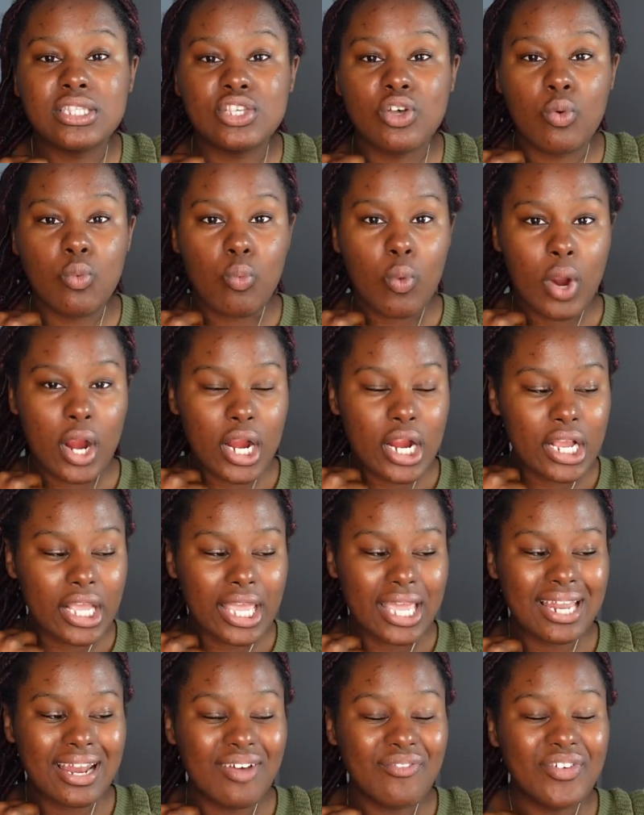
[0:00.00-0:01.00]
to work.
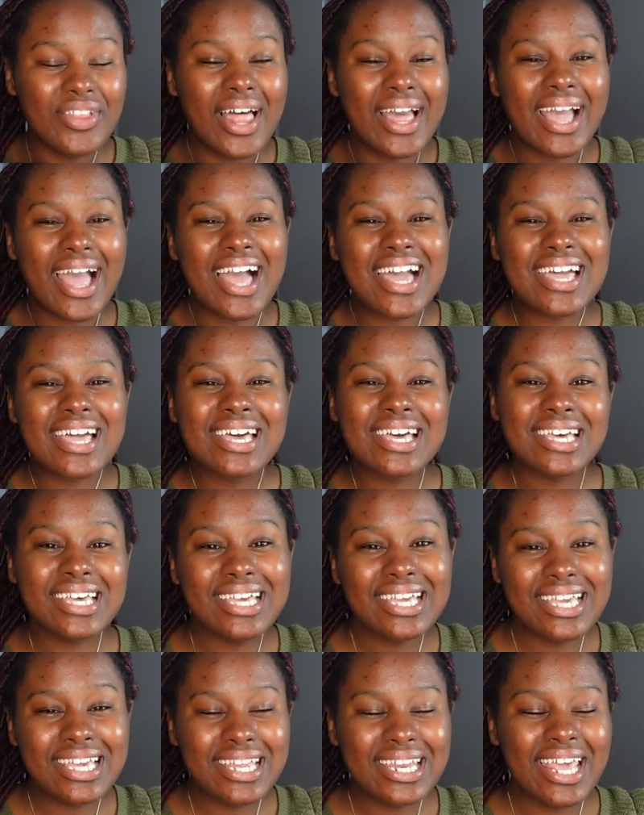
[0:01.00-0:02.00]
And I feel like I
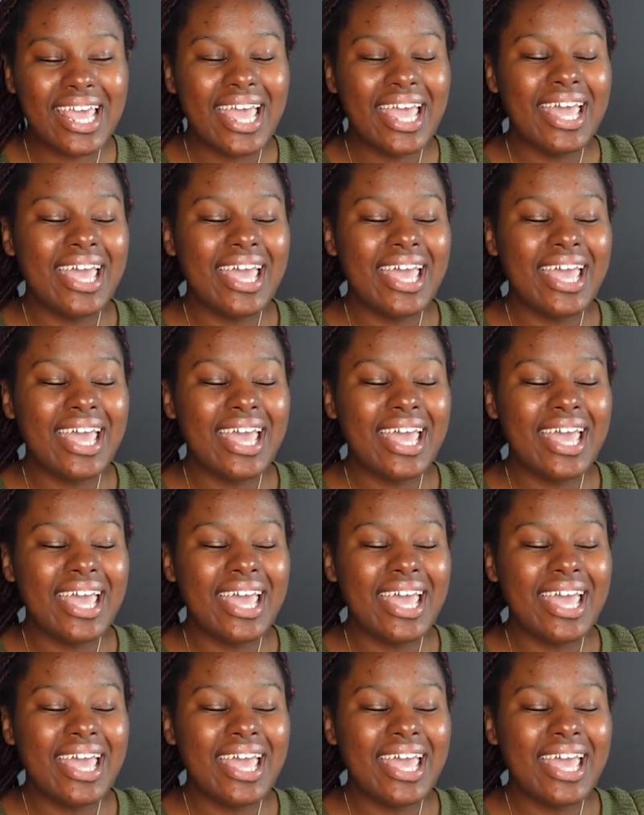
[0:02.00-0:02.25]
could.